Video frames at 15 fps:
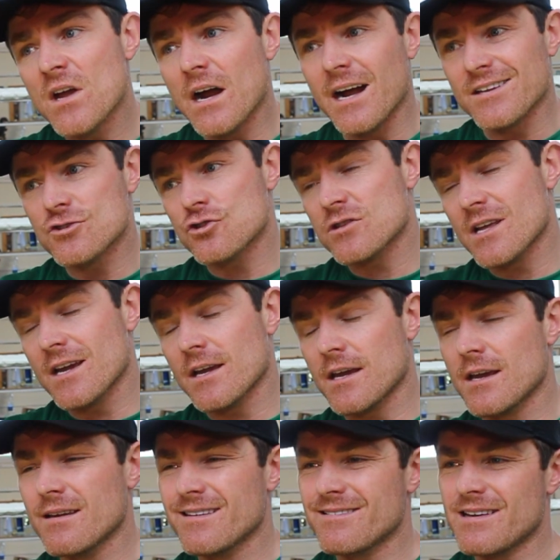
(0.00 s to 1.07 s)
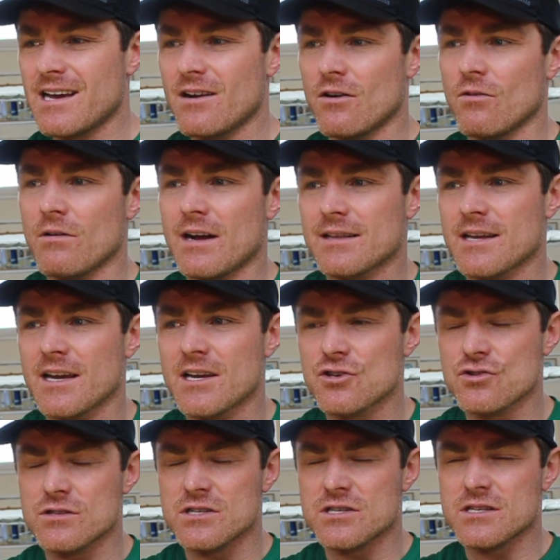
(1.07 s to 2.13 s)
I just think he, you know, I think he
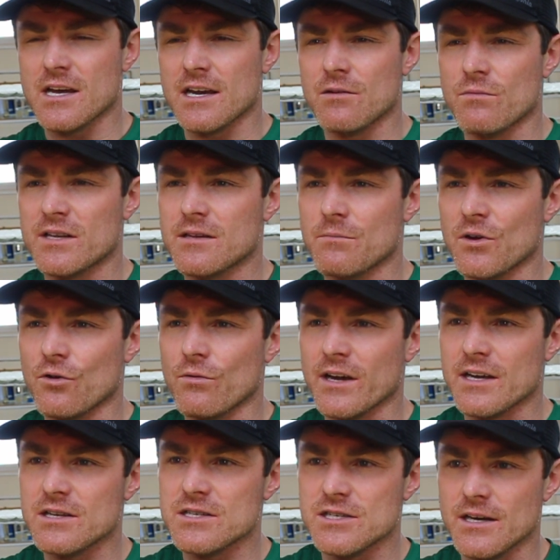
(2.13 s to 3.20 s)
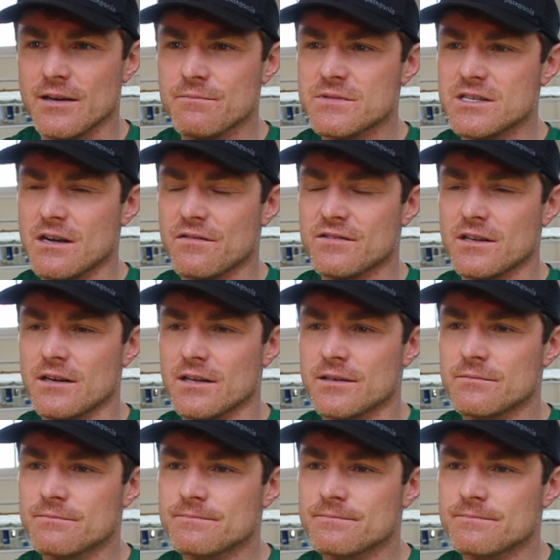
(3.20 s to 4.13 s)
should have stayed with the McGuigans, yeah, definitely.